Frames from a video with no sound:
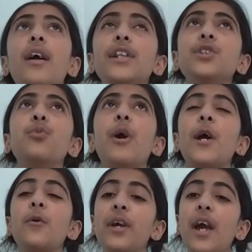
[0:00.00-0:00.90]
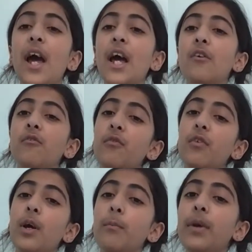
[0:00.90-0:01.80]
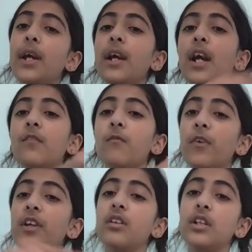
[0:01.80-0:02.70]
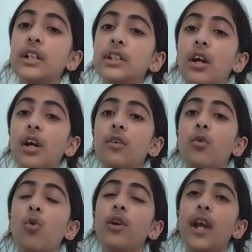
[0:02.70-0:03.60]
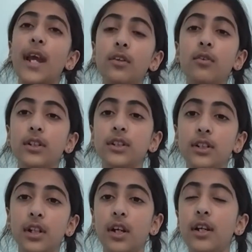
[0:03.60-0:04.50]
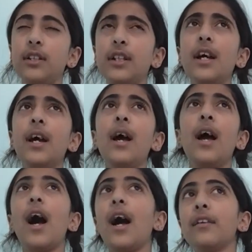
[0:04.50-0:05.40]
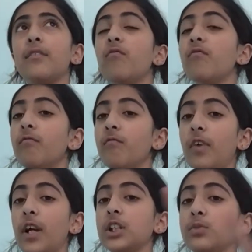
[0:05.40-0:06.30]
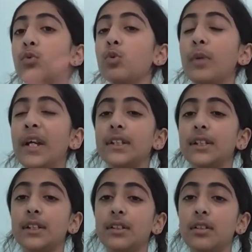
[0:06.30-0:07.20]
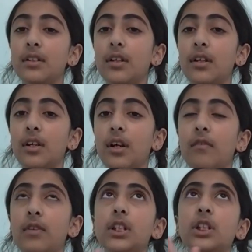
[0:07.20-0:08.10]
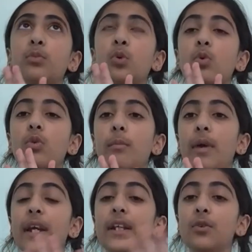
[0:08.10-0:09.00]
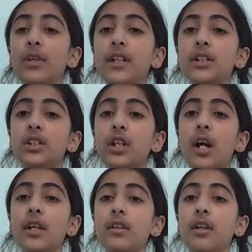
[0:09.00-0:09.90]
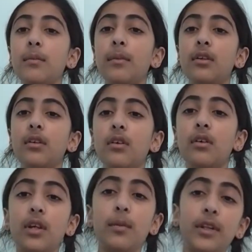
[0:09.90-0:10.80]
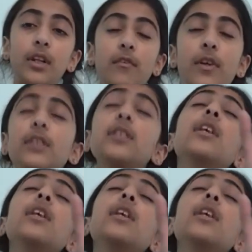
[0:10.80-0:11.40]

where we have a big infinity sign or an 8 on its side, and there are small mazes. There's a small maze on each side in the middle of it.